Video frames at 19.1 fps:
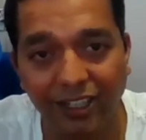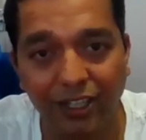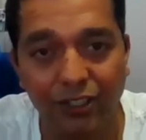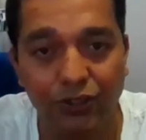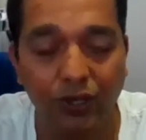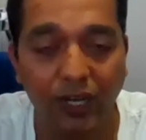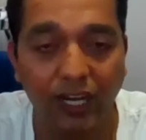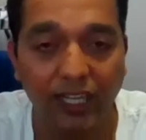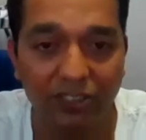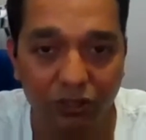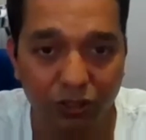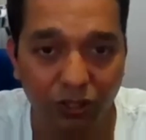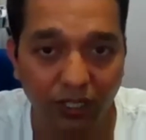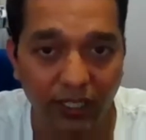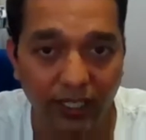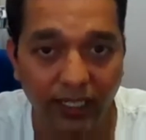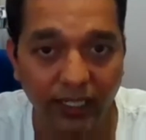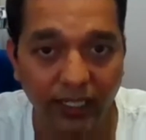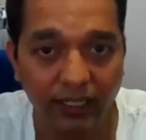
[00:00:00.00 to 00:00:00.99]
So
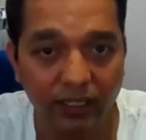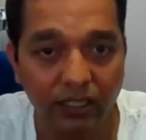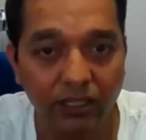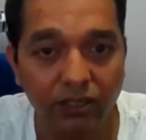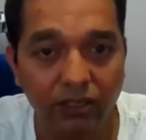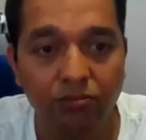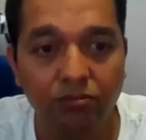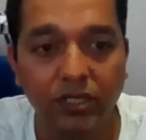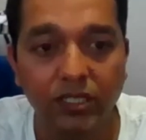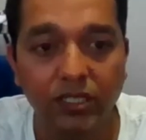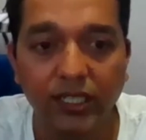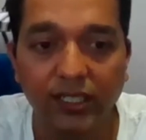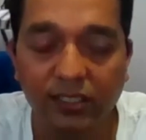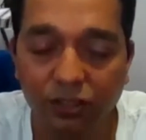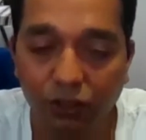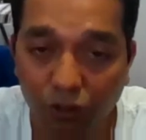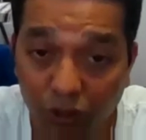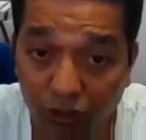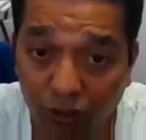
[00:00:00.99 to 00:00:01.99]
actually, it's
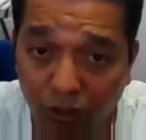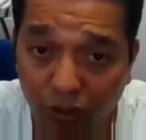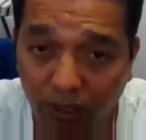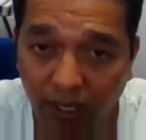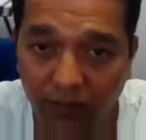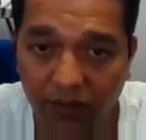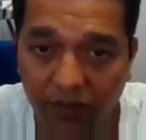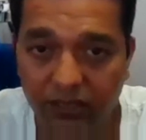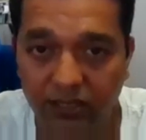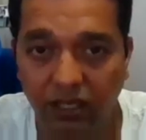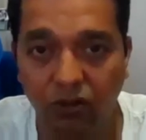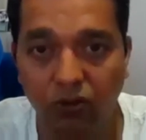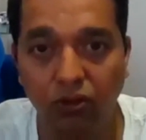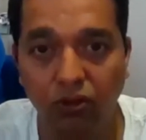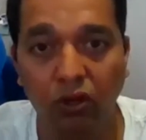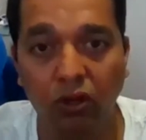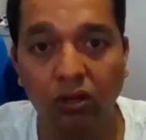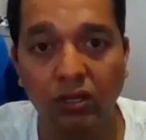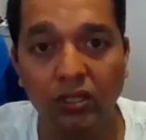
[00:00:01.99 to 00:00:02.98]
good to have a sound
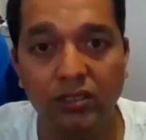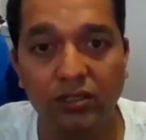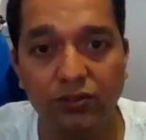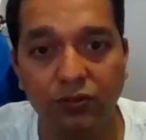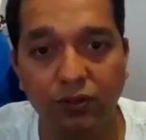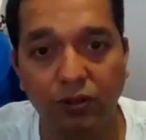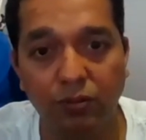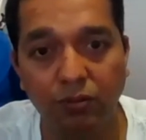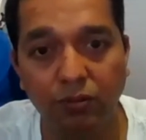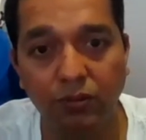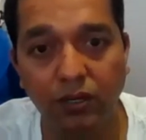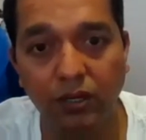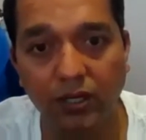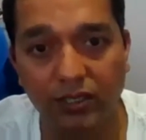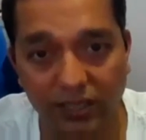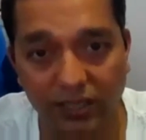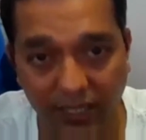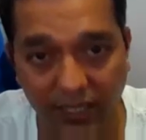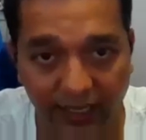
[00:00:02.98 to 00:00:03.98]
knowledge from
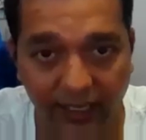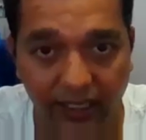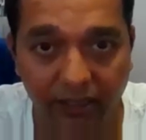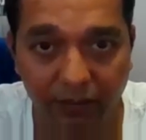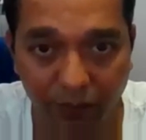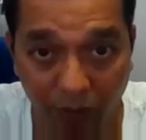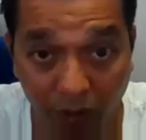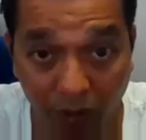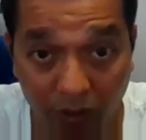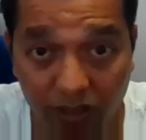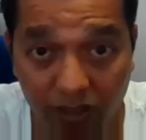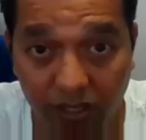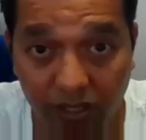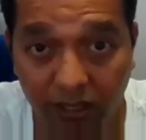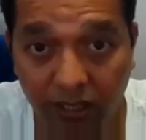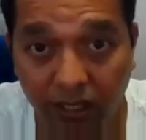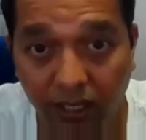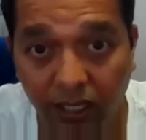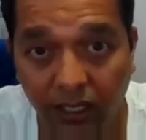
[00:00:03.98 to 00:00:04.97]
standard books.
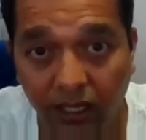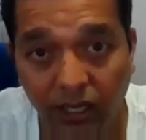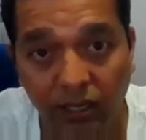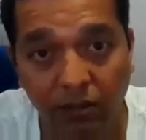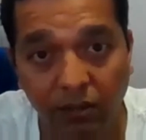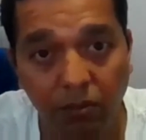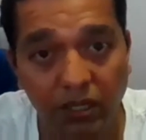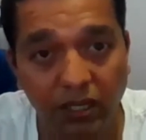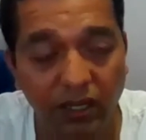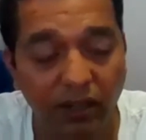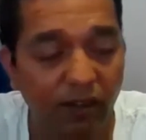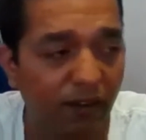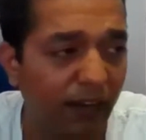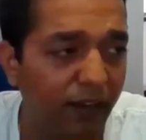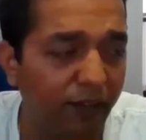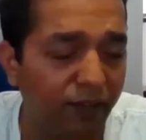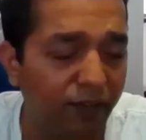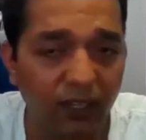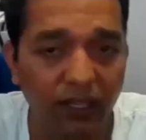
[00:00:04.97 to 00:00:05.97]
But yeah,
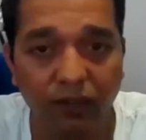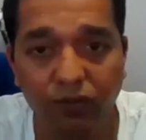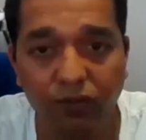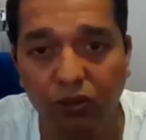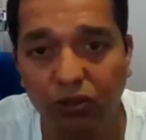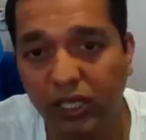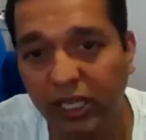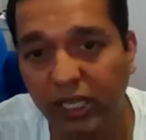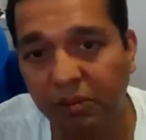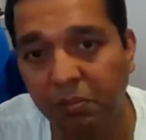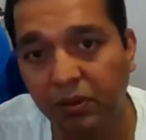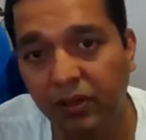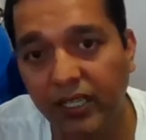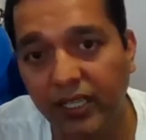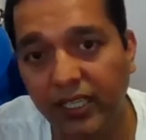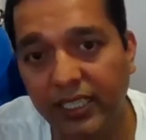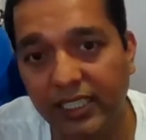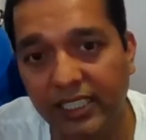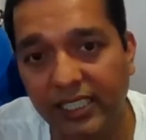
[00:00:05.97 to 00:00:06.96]
I feel if you keep
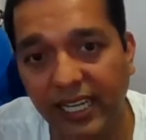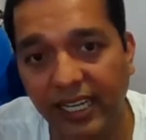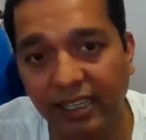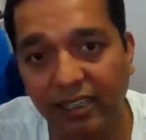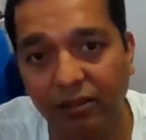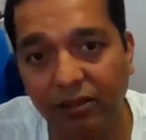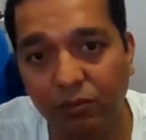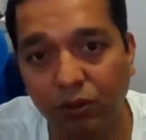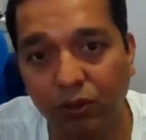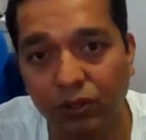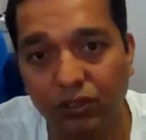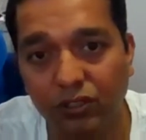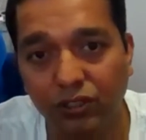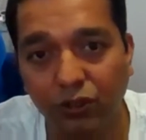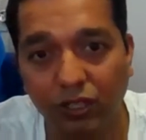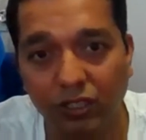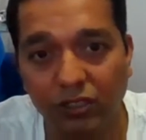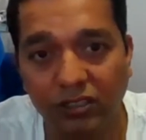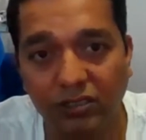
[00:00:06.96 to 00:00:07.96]
reading standard books,
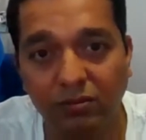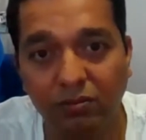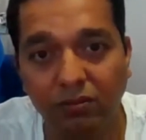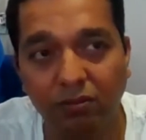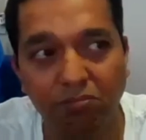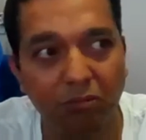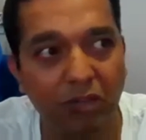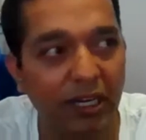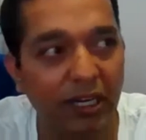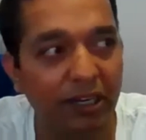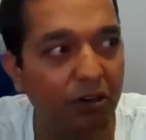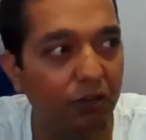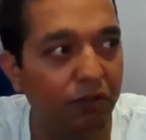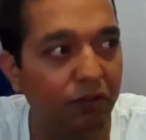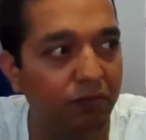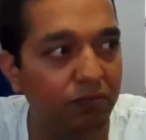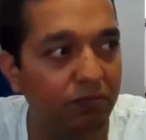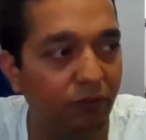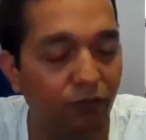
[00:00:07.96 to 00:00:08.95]
you are kind
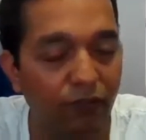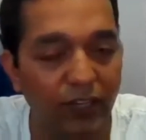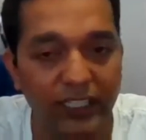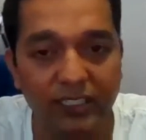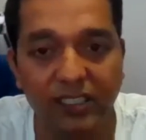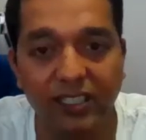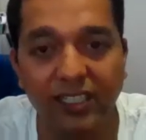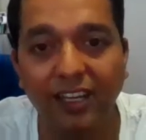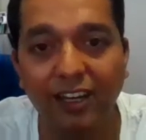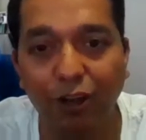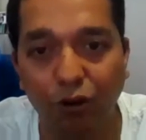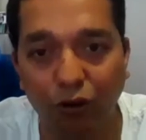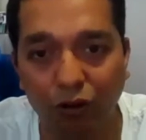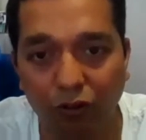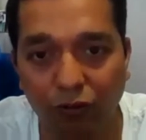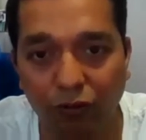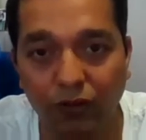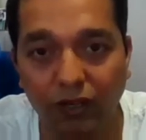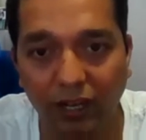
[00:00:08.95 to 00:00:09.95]
of wasting a lot
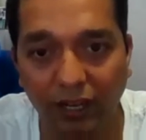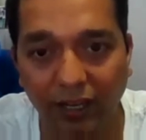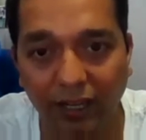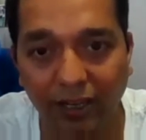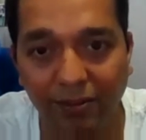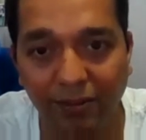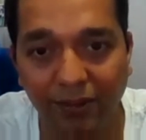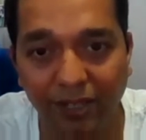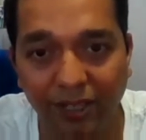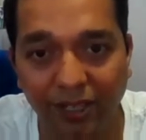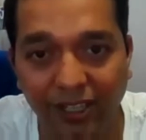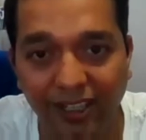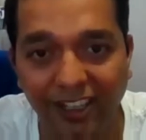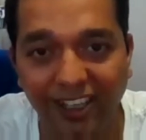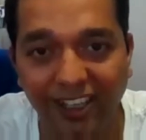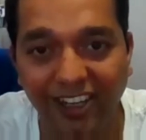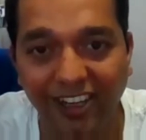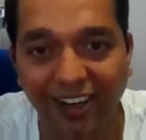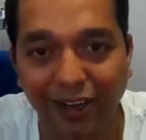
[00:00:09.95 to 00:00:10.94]
of time,
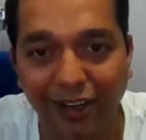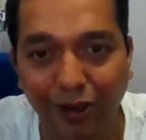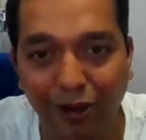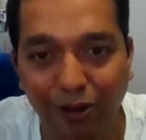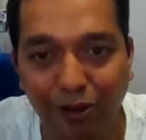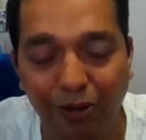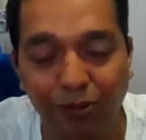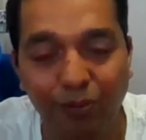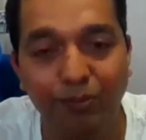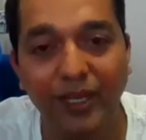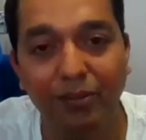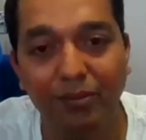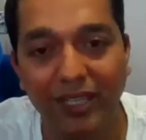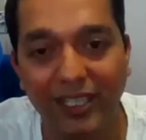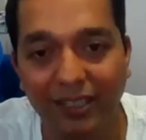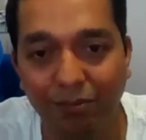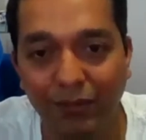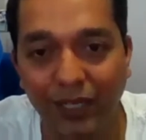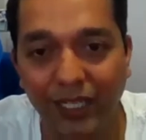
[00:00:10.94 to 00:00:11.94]
or maybe
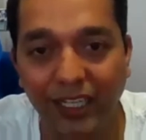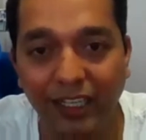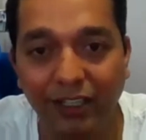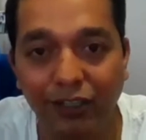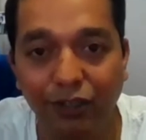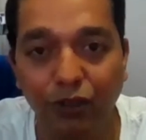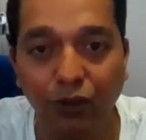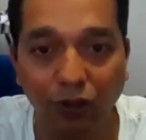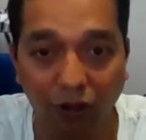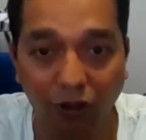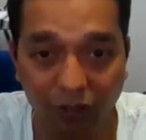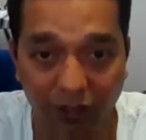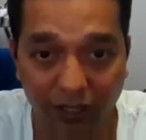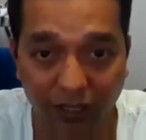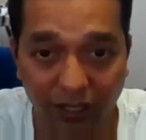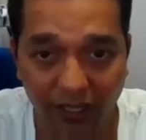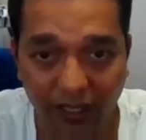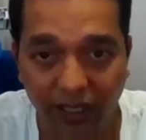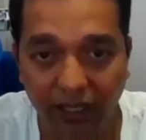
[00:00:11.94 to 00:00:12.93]
it may take you
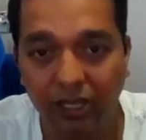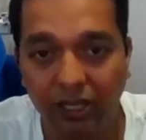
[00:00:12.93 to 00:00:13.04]
longer.